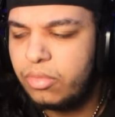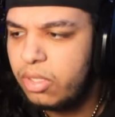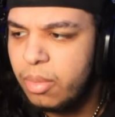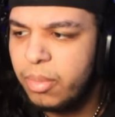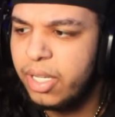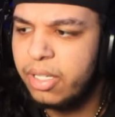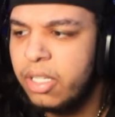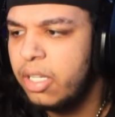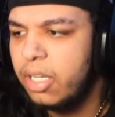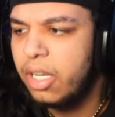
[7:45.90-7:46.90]
Man,
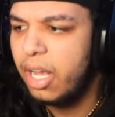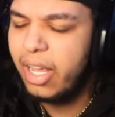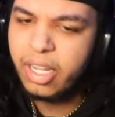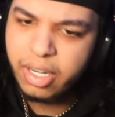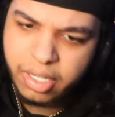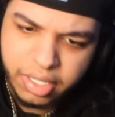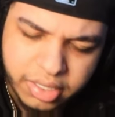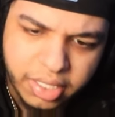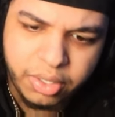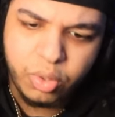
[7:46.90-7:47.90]
I ain't got nothing to
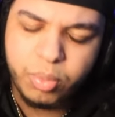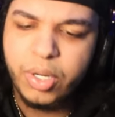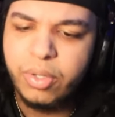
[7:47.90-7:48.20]
say to you, bro.